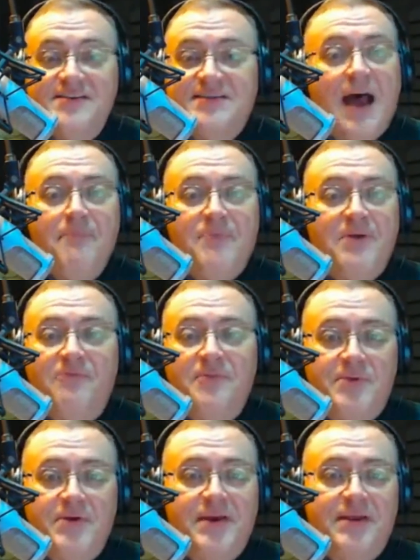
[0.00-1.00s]
to stop them
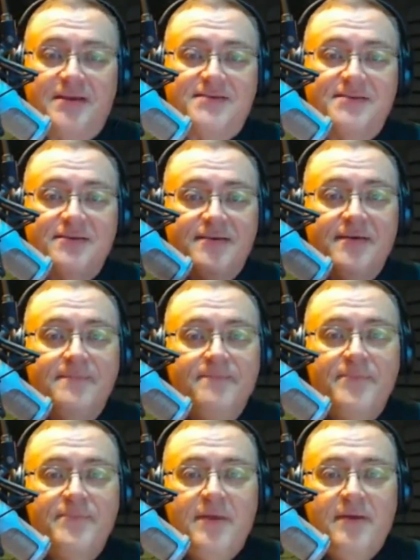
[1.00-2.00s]
from doing this.
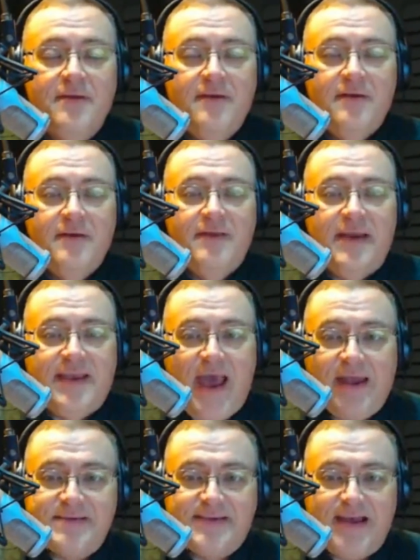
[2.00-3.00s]
The
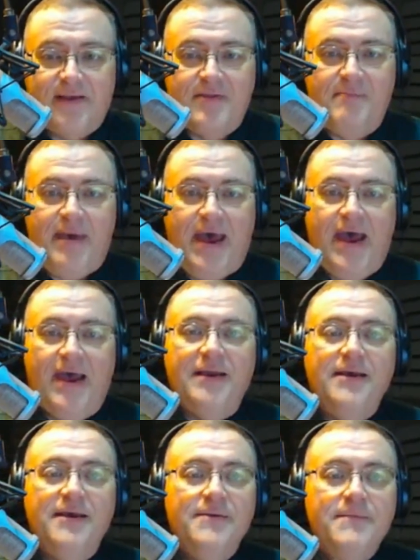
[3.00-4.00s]
cat is out of the
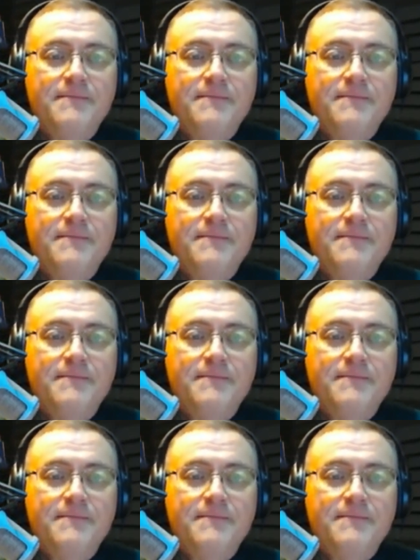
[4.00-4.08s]
bag.